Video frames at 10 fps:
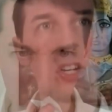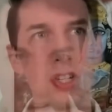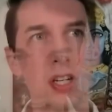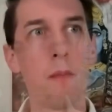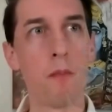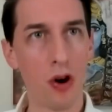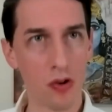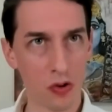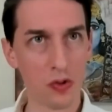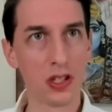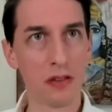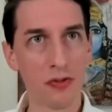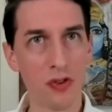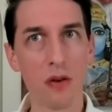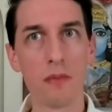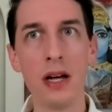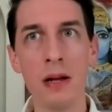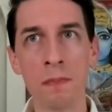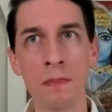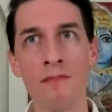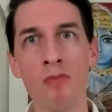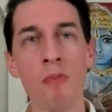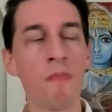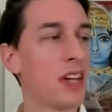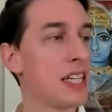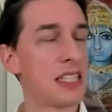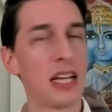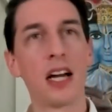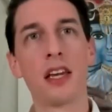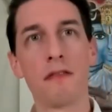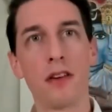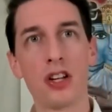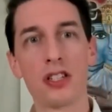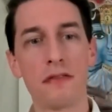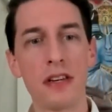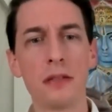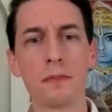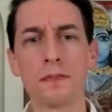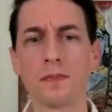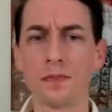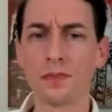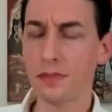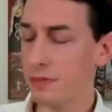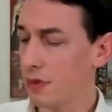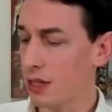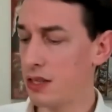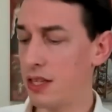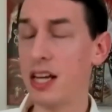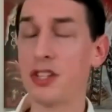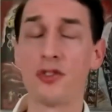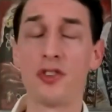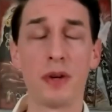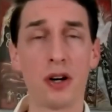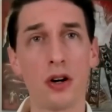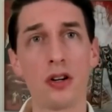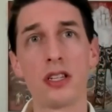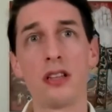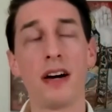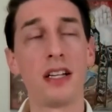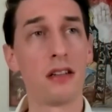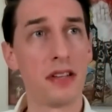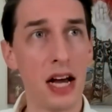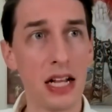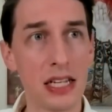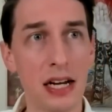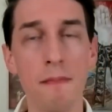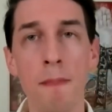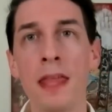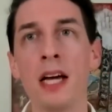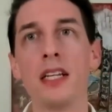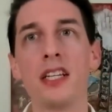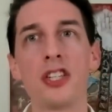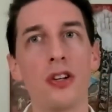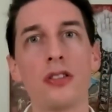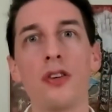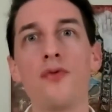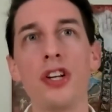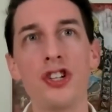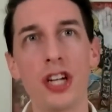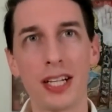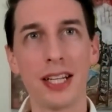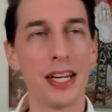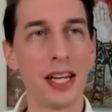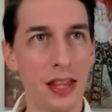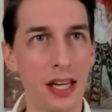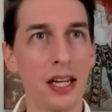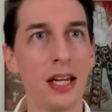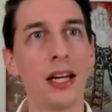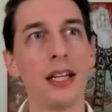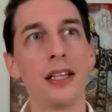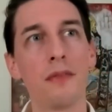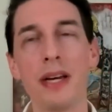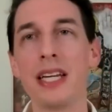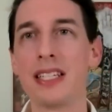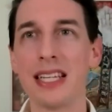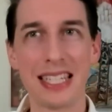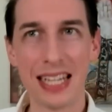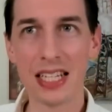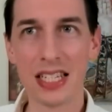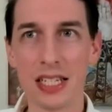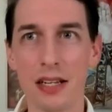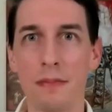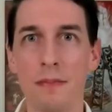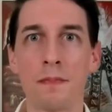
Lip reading: Krishna borrows from Sankhya philosophy The answer is because Advaita Vedanta does not reject anything that makes sense.